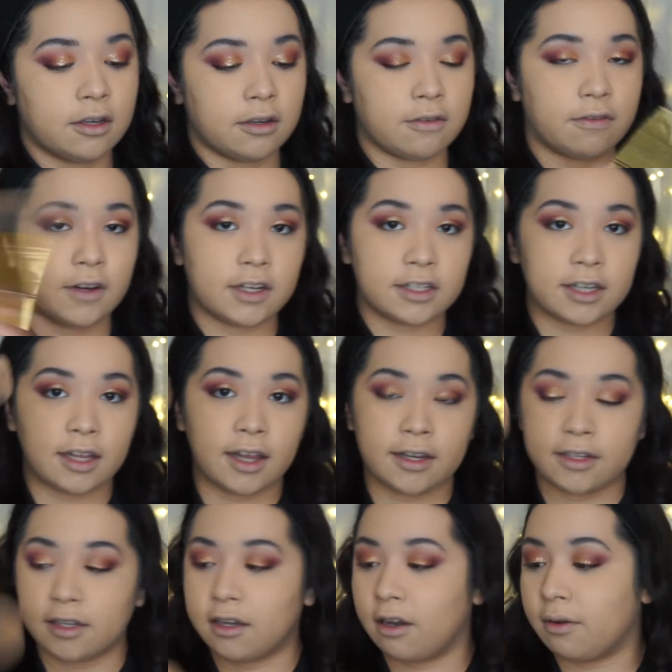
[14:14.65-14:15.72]
first I like
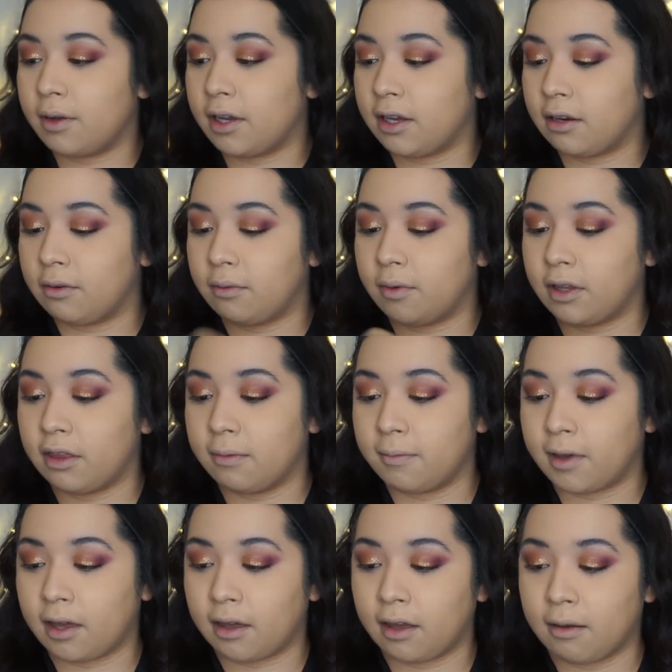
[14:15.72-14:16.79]
to go in with
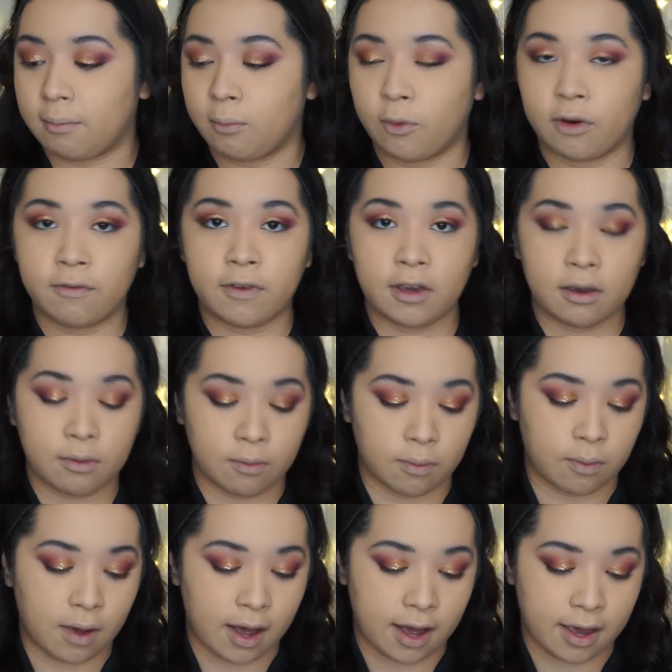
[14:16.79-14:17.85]
my Morphe
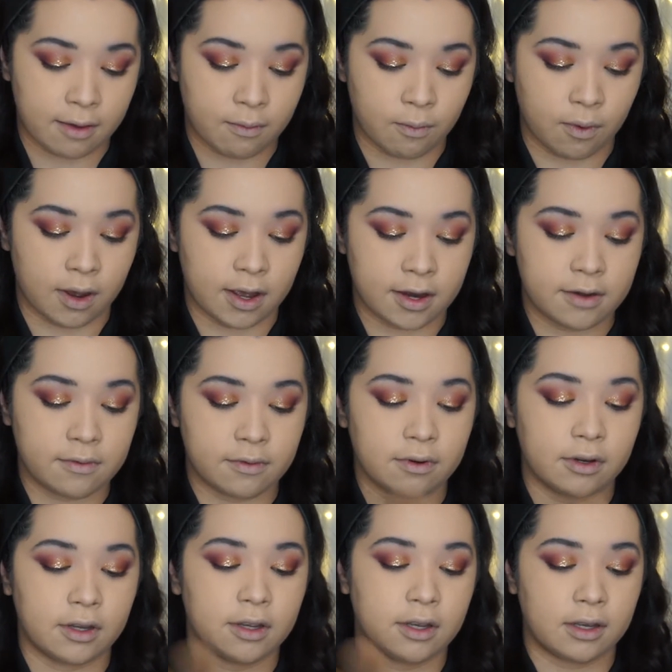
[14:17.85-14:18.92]
Y1
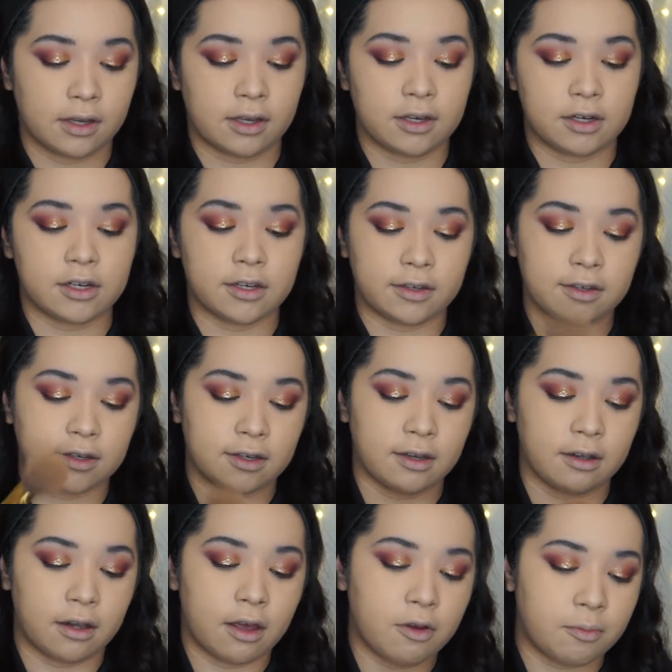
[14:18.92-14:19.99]
and just
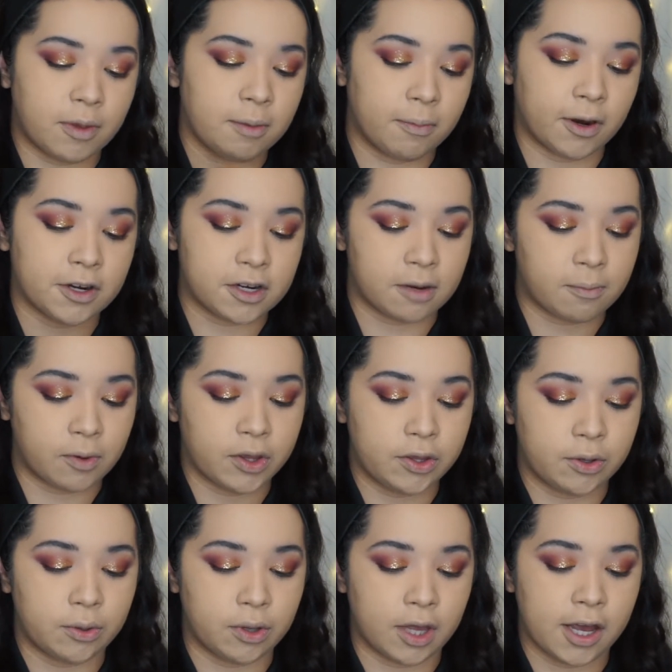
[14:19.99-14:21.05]
load my brush up with
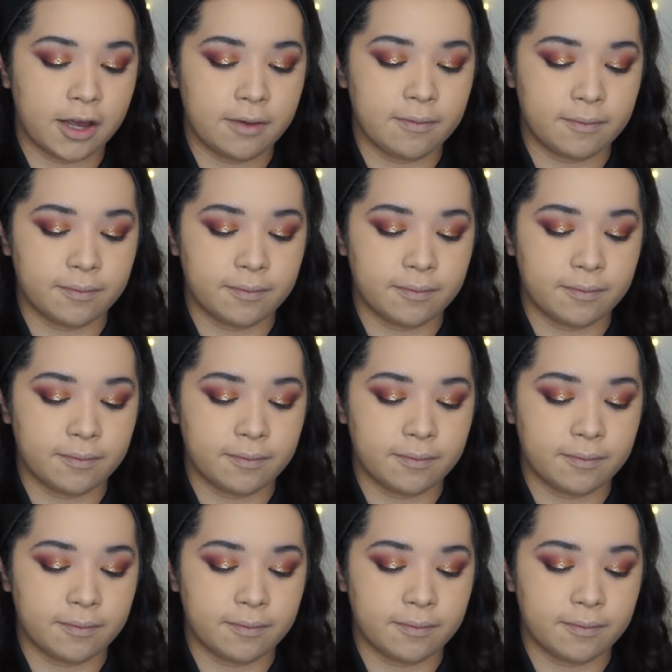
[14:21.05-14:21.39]
Hoola.